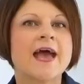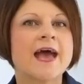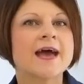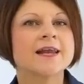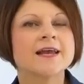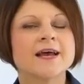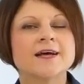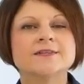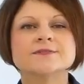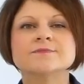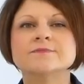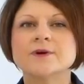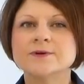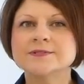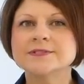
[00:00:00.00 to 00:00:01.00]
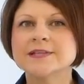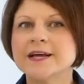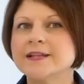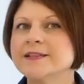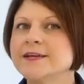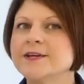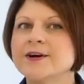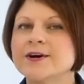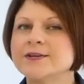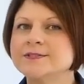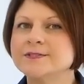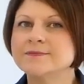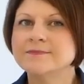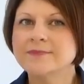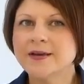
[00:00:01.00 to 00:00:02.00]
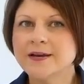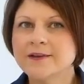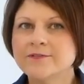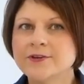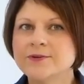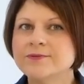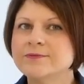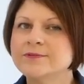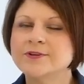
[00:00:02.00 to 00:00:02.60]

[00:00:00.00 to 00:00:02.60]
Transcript: and has most likely caused many of you